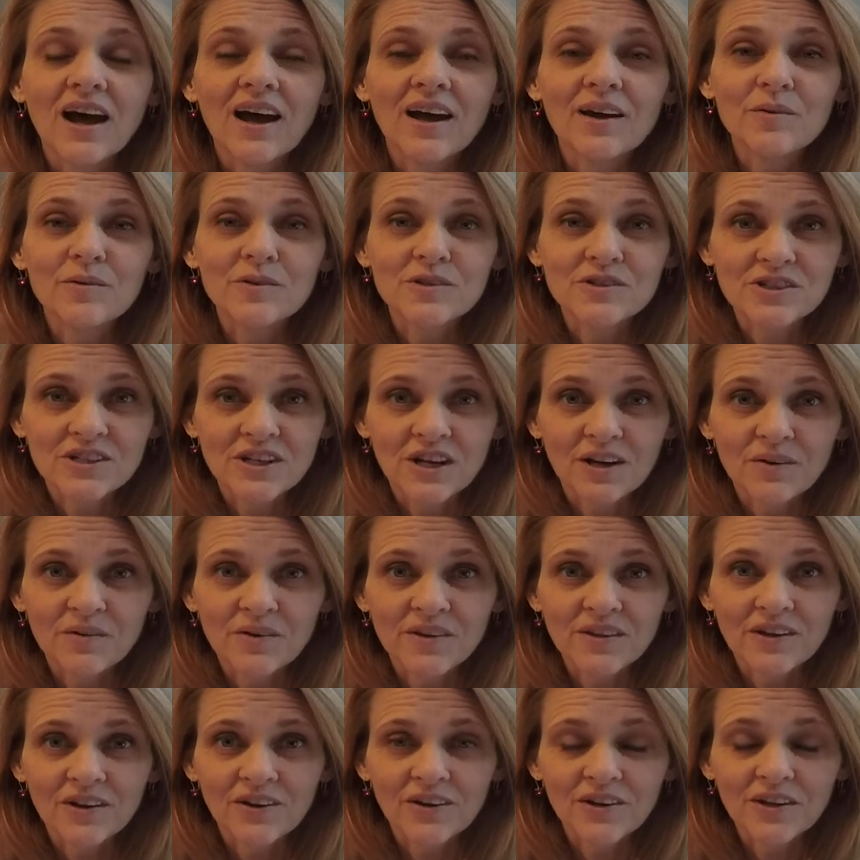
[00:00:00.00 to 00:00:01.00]
I will share
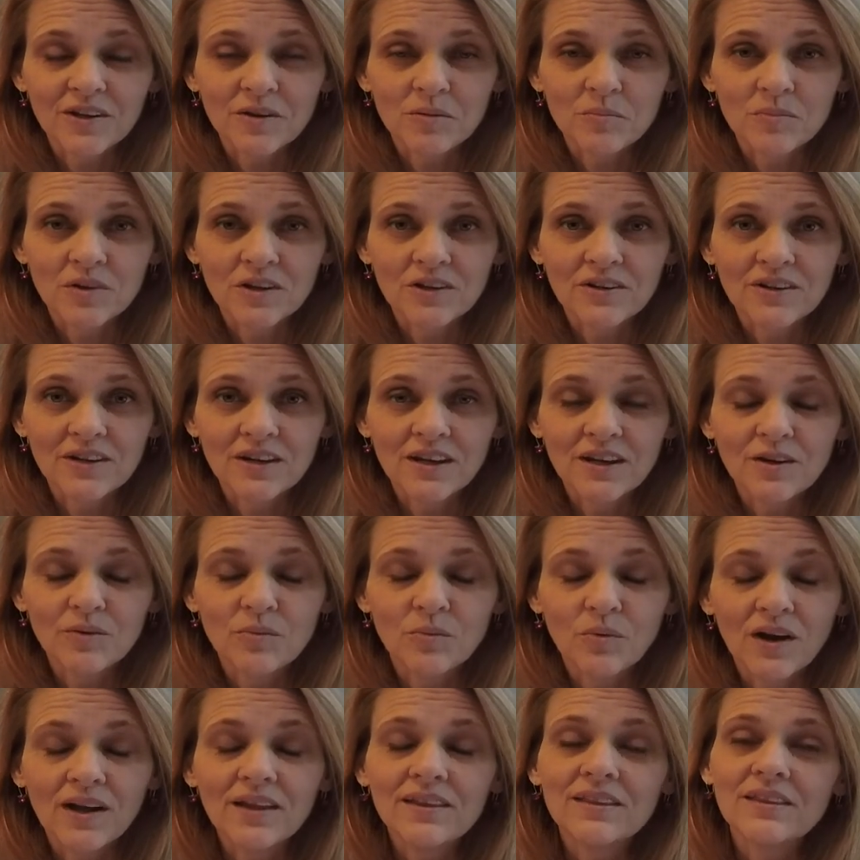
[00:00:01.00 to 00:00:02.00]
with our community
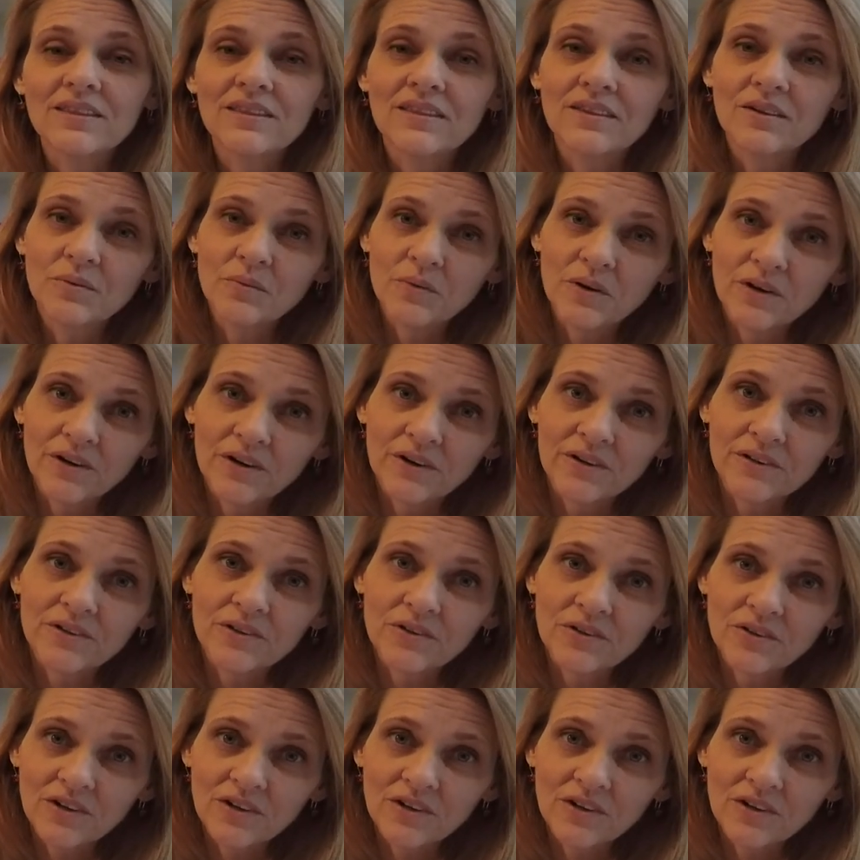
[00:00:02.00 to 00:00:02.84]
what the word